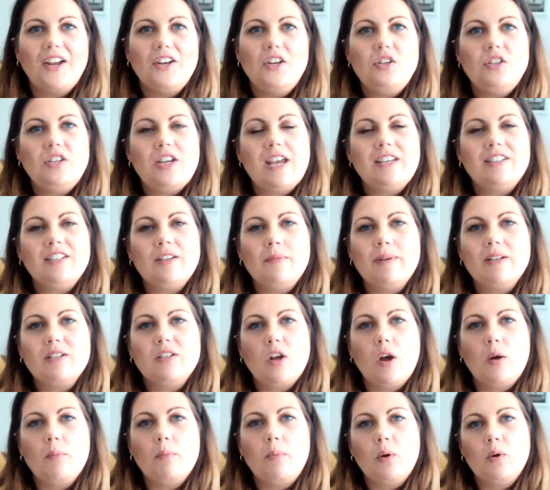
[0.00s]
Can you share some
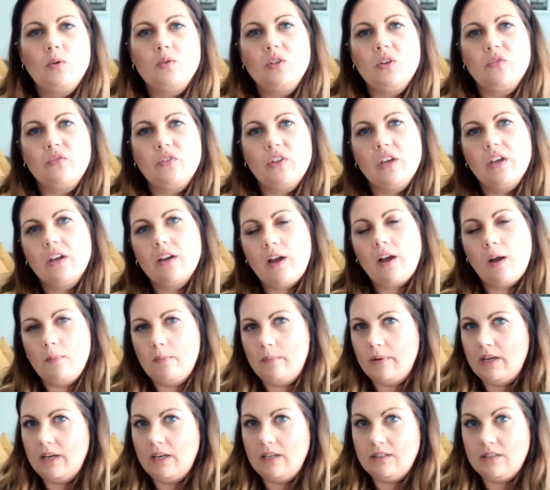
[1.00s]
examples of the
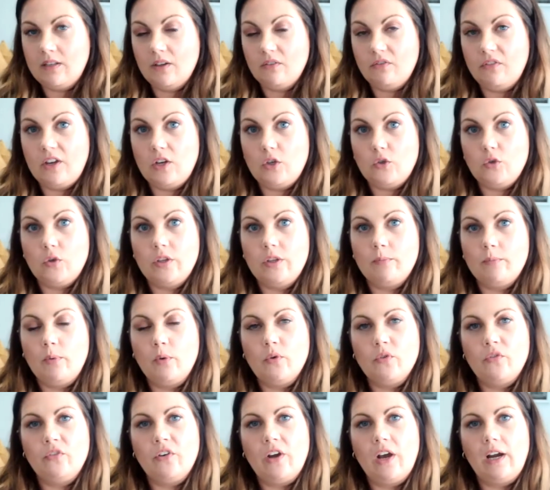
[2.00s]
companies that feature in the
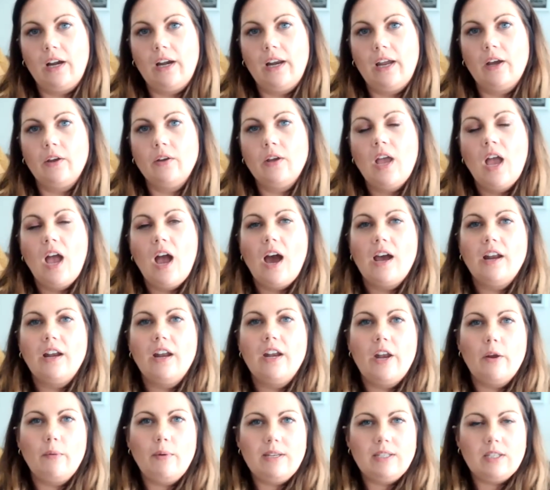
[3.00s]
portfolio? And I
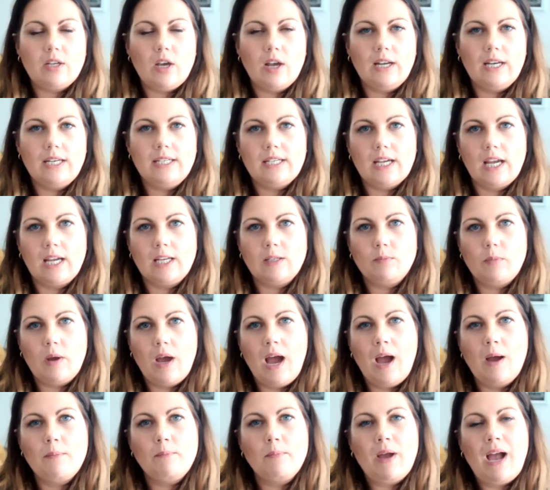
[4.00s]
know it's early days,
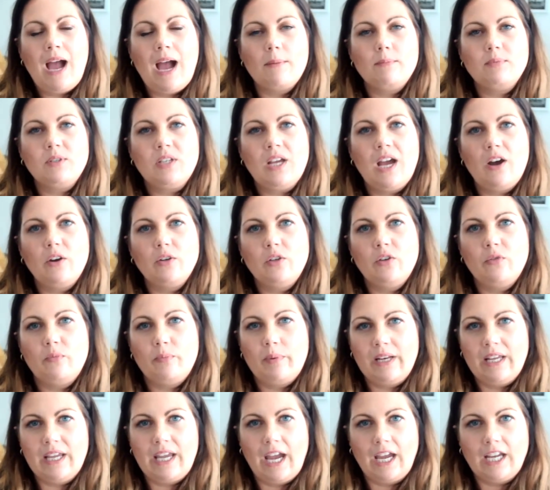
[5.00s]
but perhaps how you've
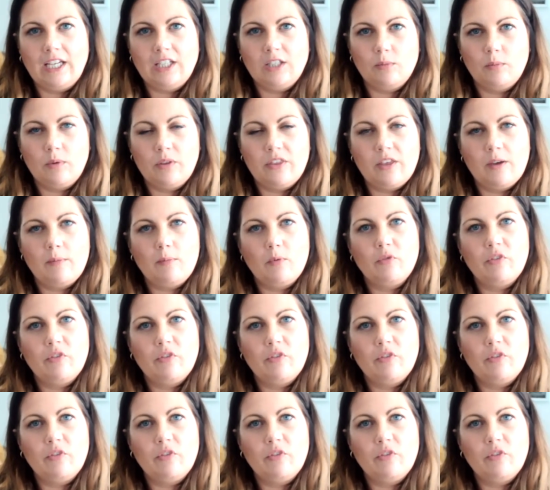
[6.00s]
been engaging with them